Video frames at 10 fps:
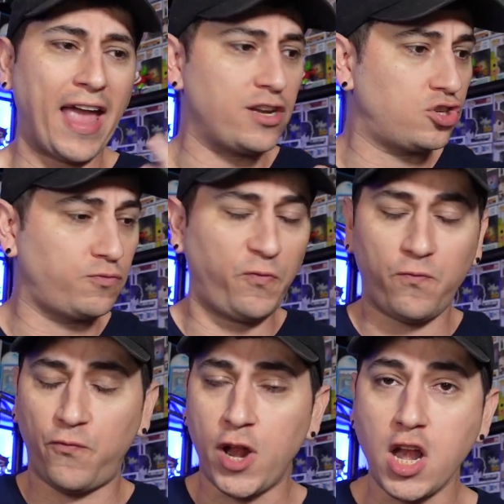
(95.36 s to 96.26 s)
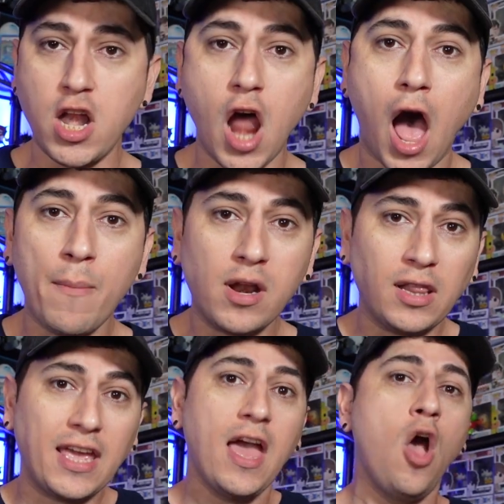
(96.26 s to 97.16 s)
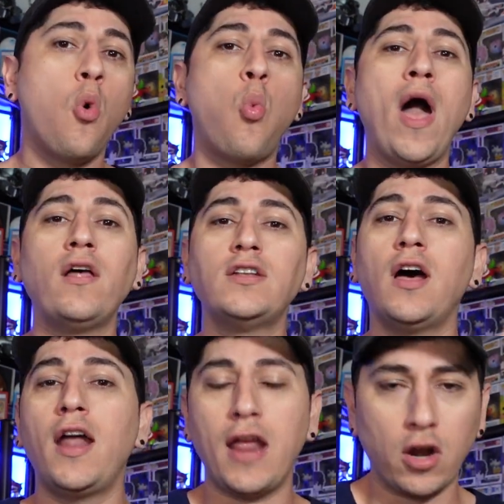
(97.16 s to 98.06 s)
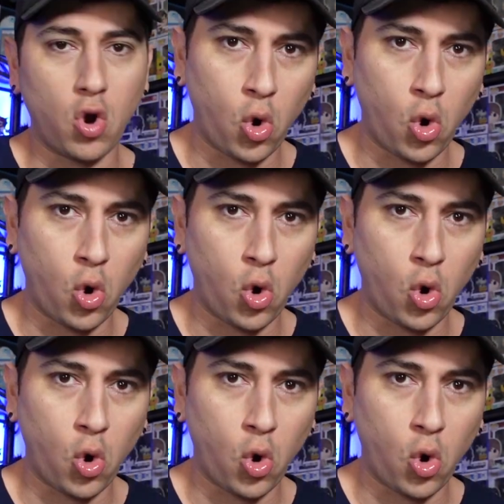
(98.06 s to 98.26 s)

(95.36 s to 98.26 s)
and phenomenally well done and